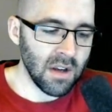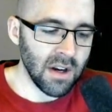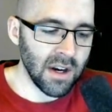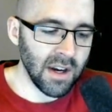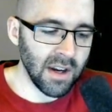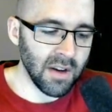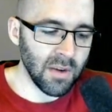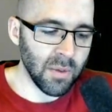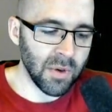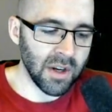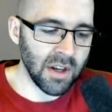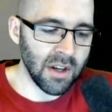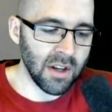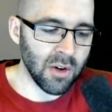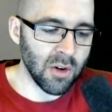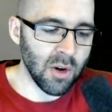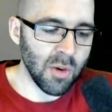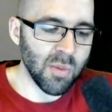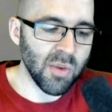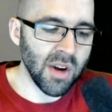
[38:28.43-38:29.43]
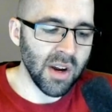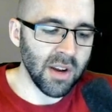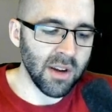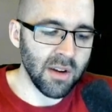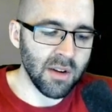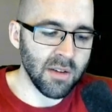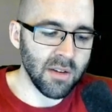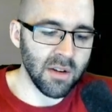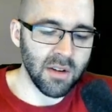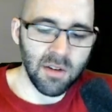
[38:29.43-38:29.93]
All right, we're going to
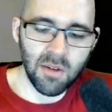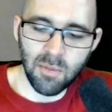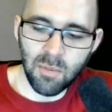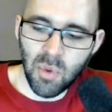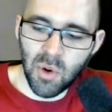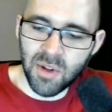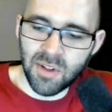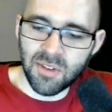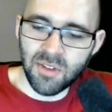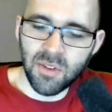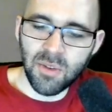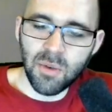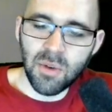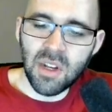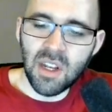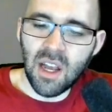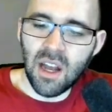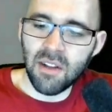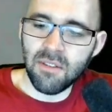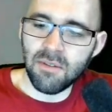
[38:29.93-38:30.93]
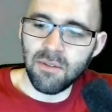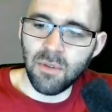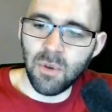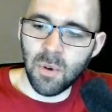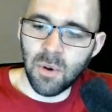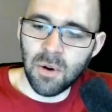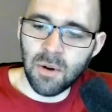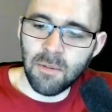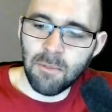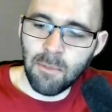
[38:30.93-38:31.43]
incorporate points 3 and
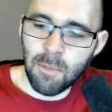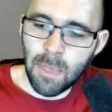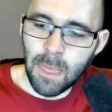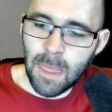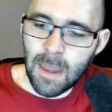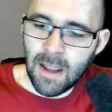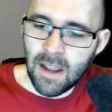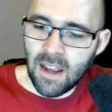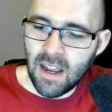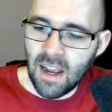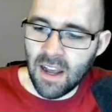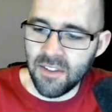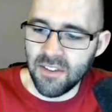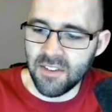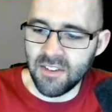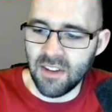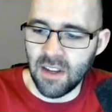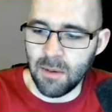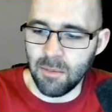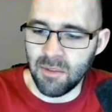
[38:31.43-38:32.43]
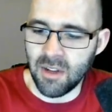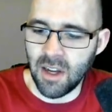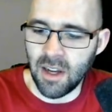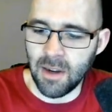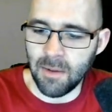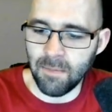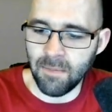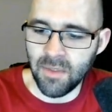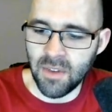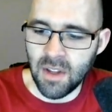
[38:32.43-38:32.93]
4 at the same
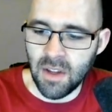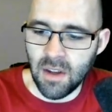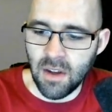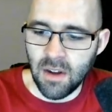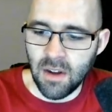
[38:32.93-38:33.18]
time.